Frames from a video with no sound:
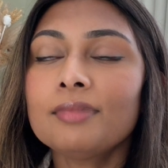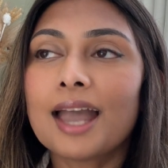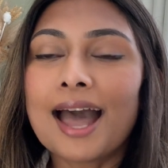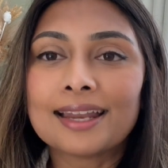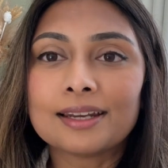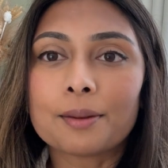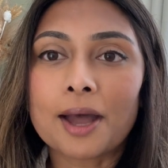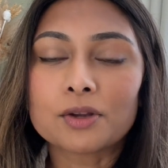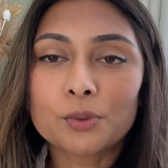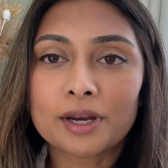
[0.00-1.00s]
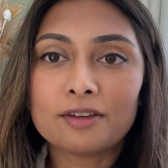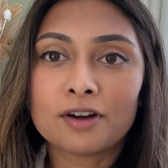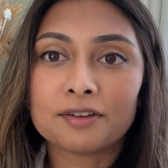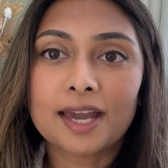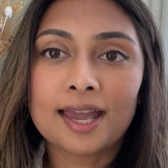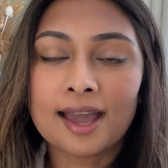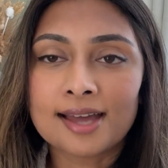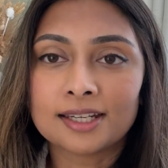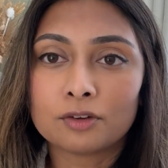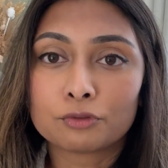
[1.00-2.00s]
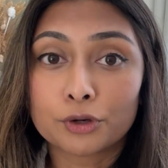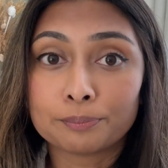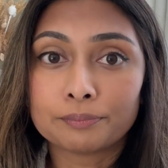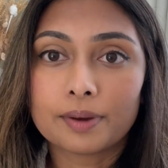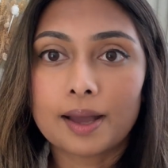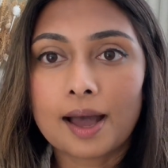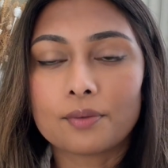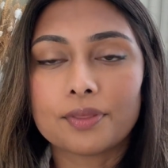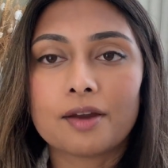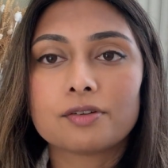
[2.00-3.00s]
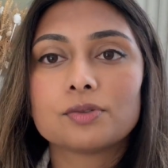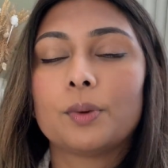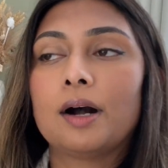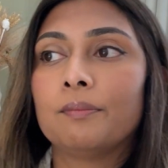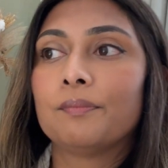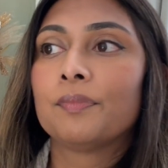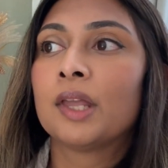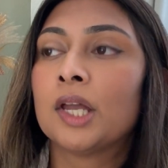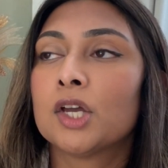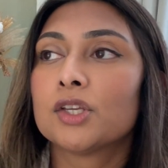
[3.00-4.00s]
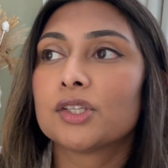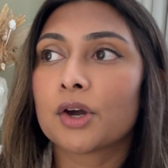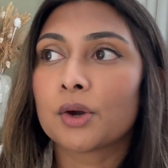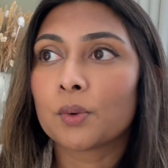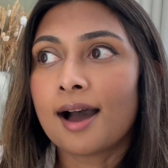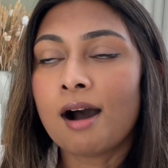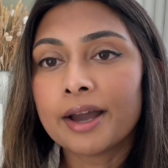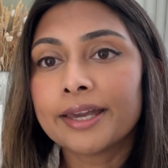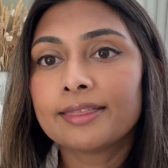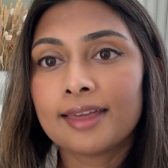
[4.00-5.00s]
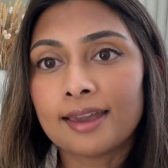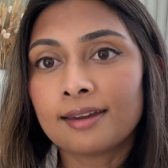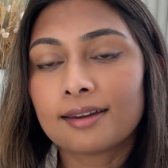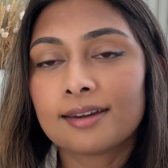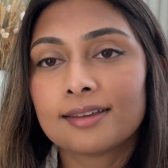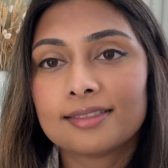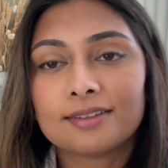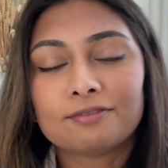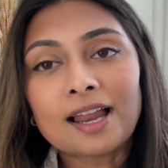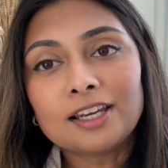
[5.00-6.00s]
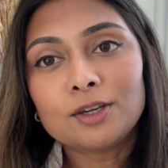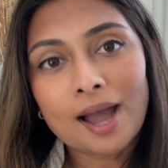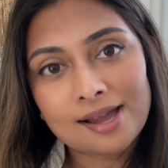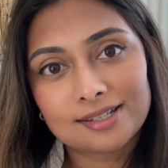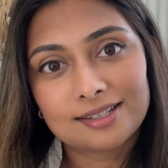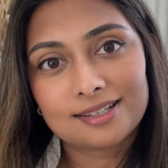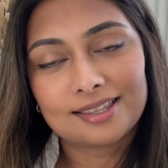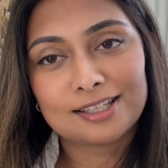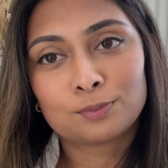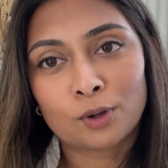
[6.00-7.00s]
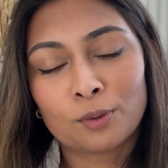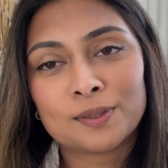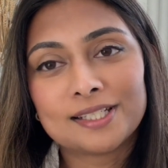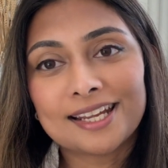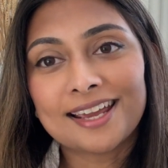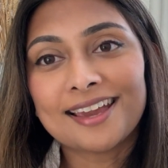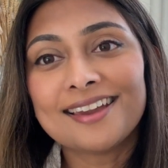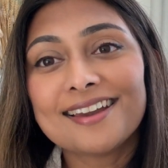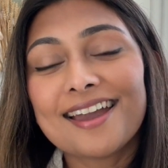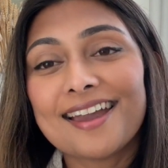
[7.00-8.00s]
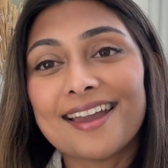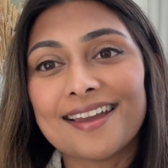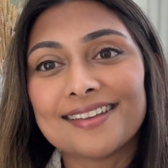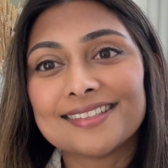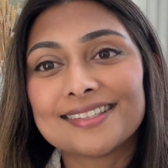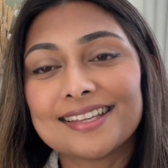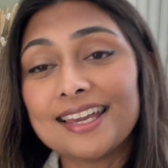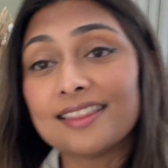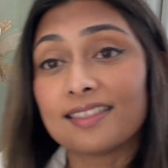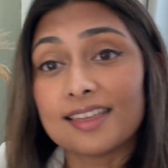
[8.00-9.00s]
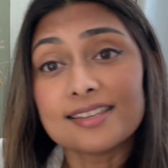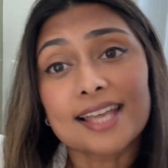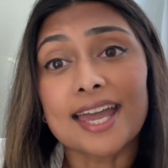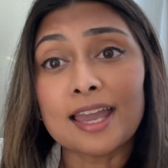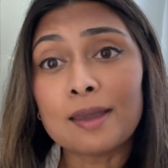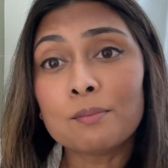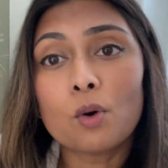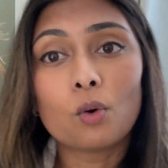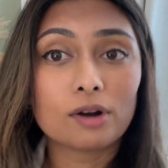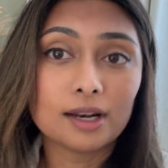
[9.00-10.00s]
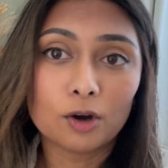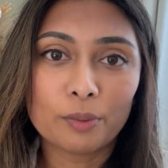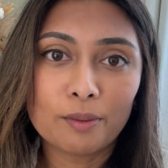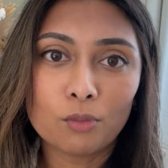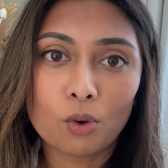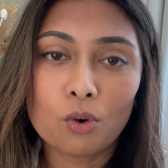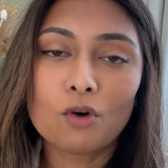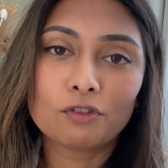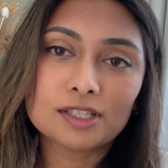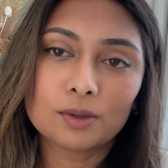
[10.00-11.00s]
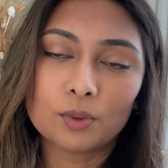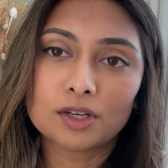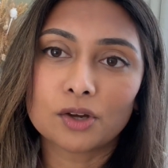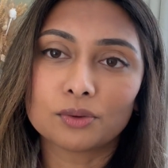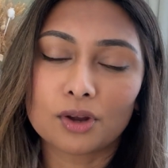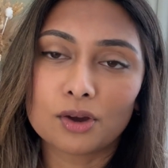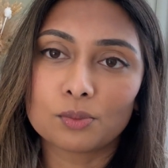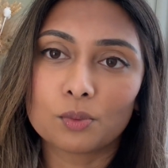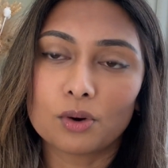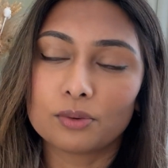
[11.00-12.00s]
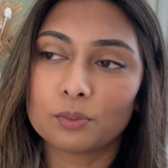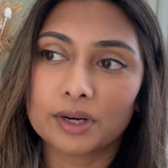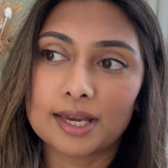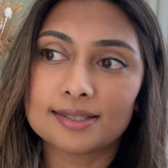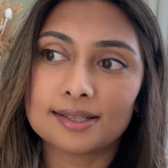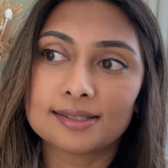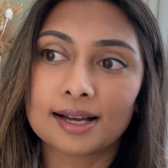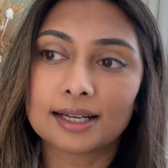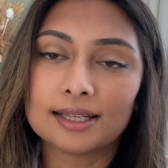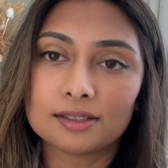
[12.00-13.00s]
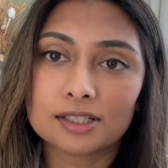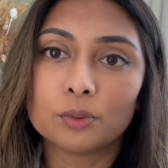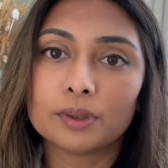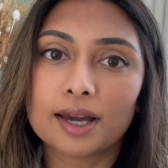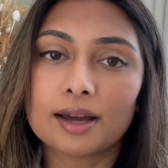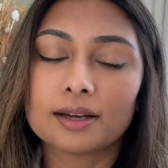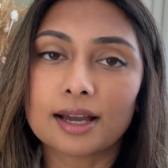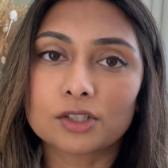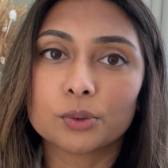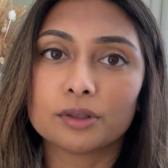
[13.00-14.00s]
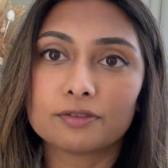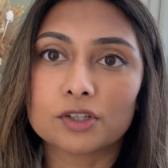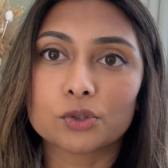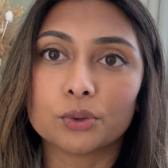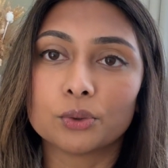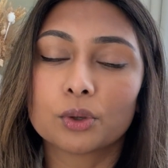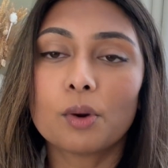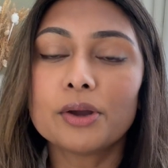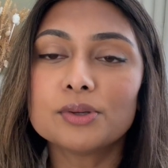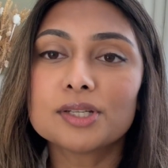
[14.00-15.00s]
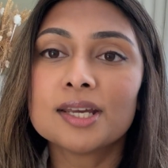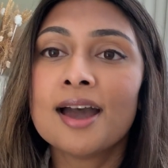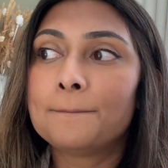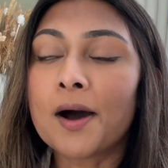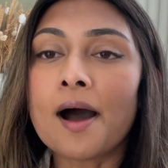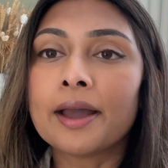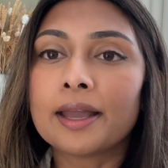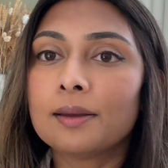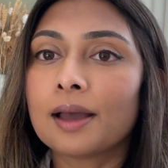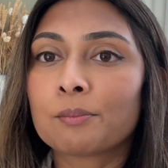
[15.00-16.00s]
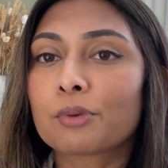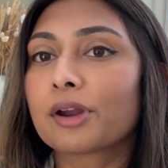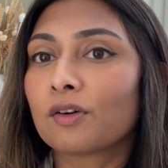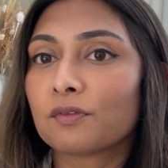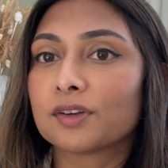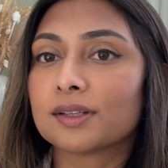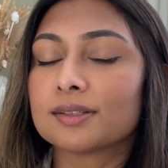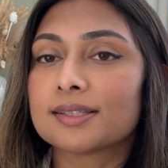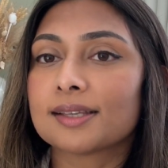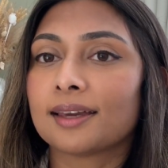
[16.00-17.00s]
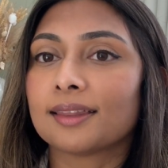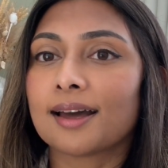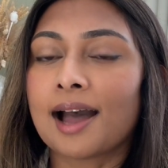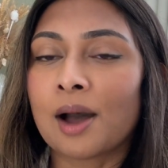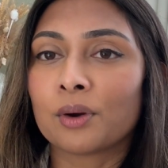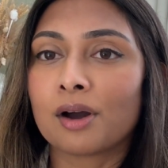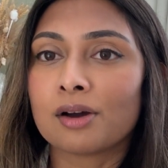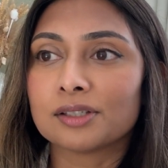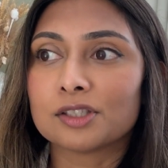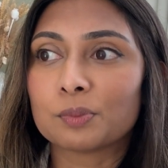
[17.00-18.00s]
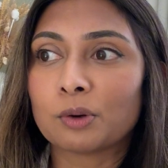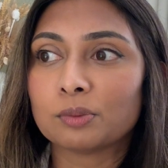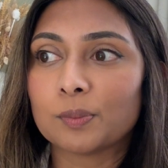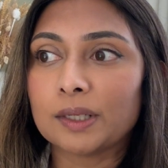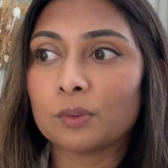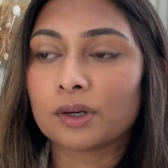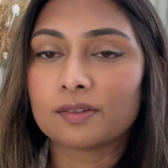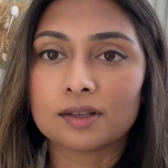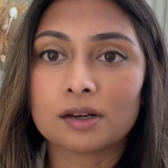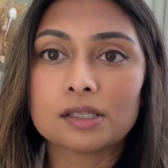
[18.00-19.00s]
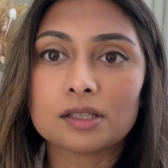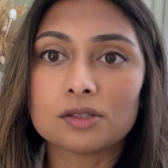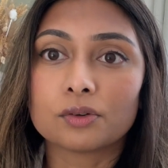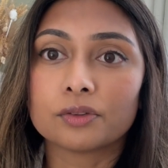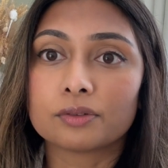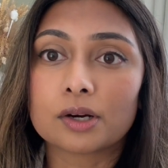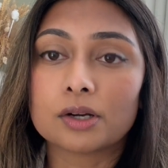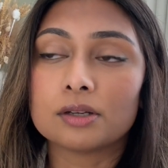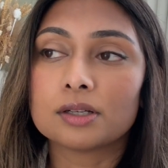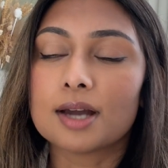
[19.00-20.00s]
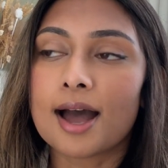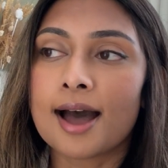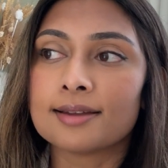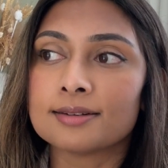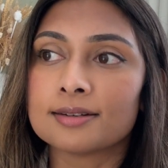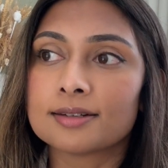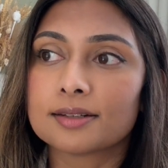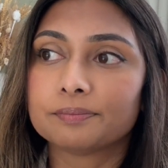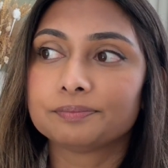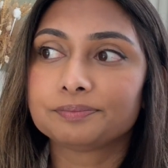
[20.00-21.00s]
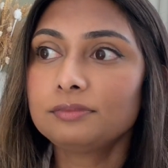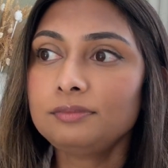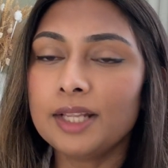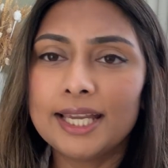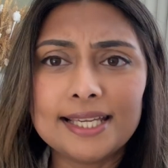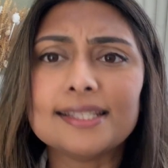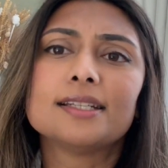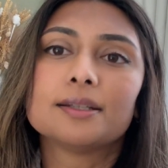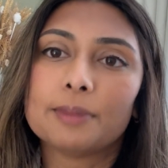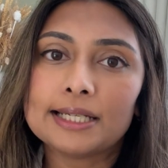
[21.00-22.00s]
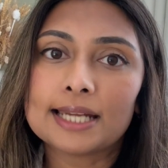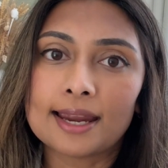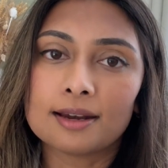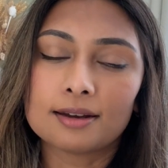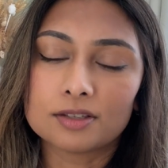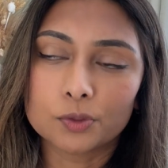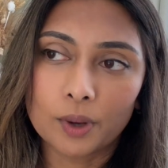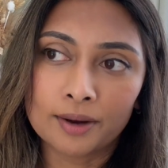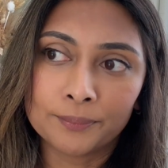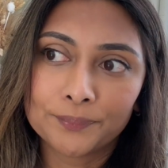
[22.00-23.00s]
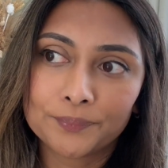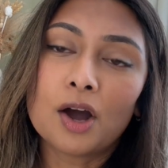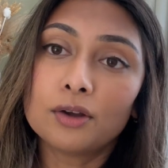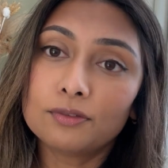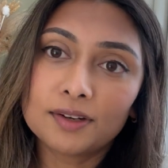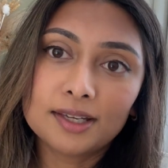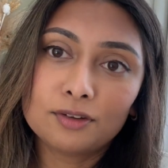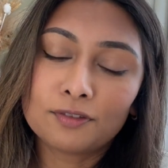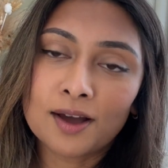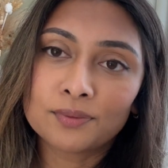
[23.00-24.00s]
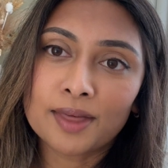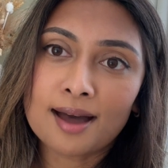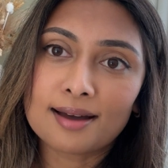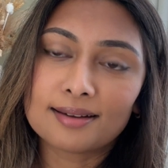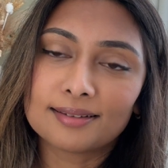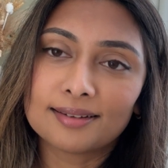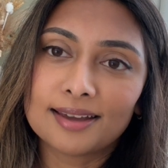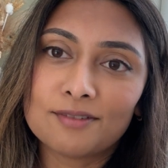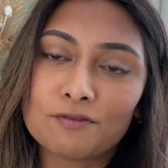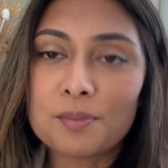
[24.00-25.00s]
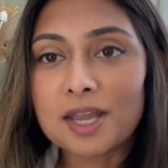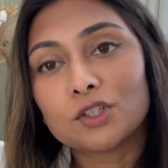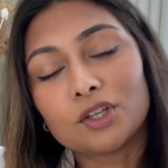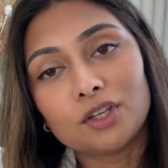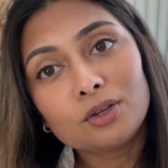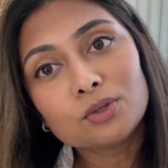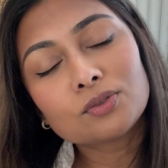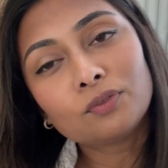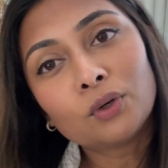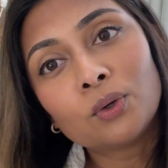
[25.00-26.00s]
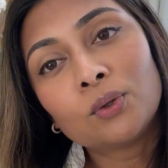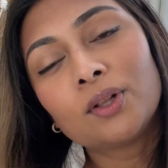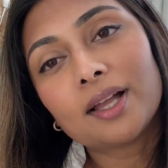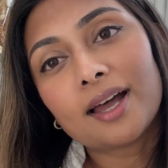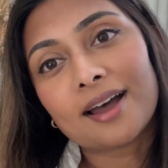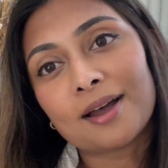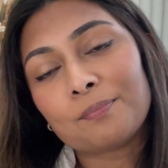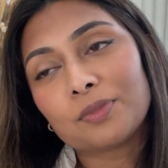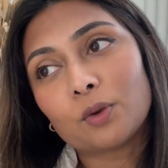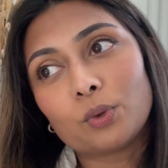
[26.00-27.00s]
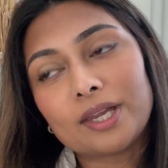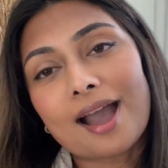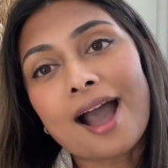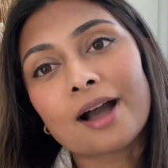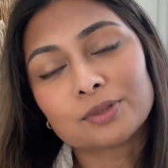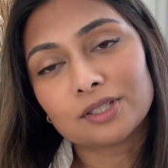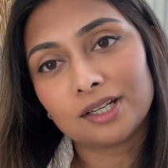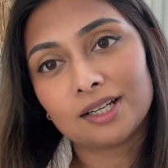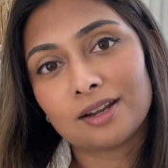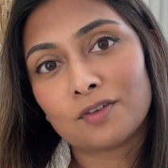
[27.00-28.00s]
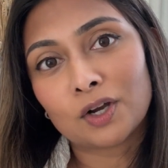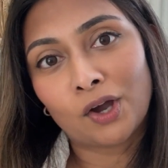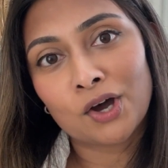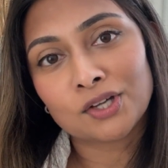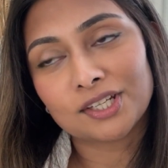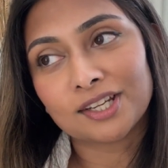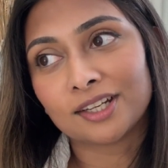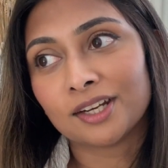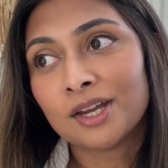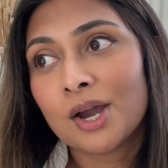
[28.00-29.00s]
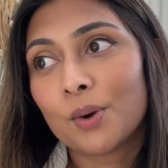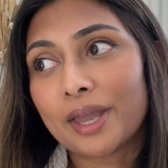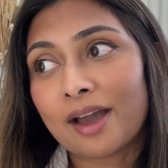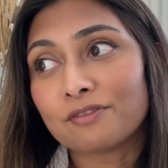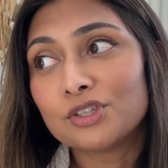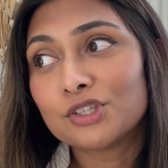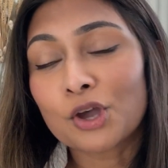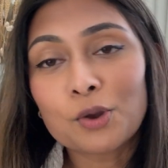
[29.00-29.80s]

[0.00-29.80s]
and about 25k adding a room out there as well. So I think the value added to this property is either the same or a little bit more. Obviously, we don't know what it is exactly until we get an actual official quote, but I am pretty confident to say that our garden's probably one of the nicest on the road and easy to maintain as well. Hopefully you found that information useful. We absolutely love our garden. We have so